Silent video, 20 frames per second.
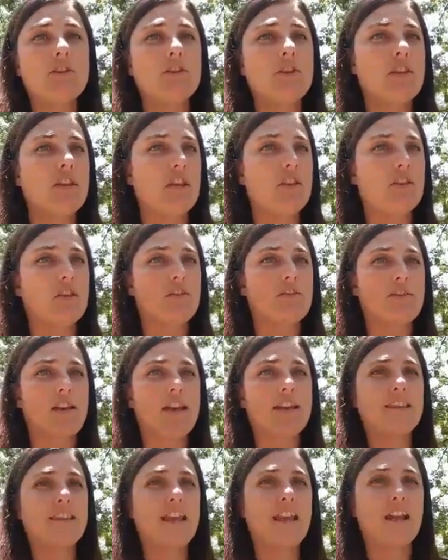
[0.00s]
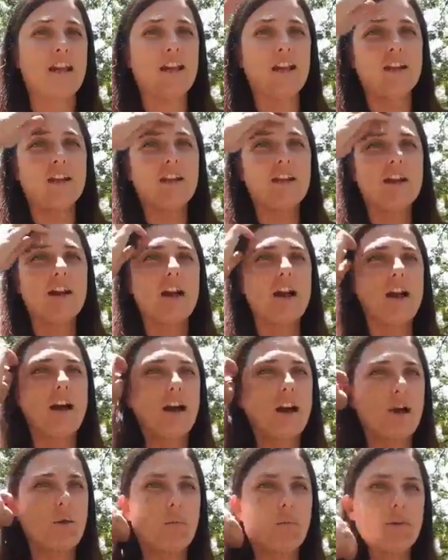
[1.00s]
and then you're right there
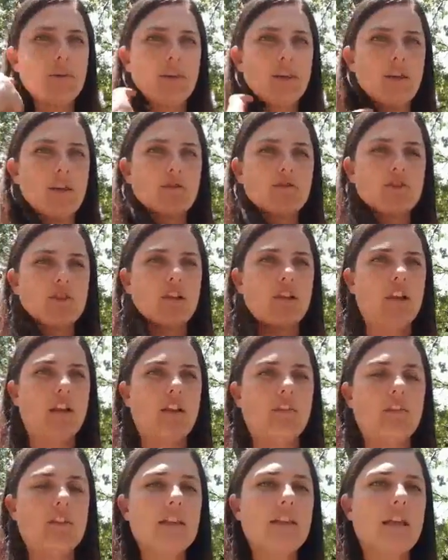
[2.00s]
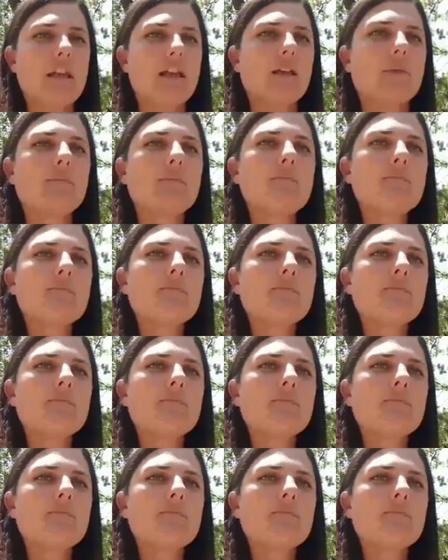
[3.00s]
with the ocean and everything.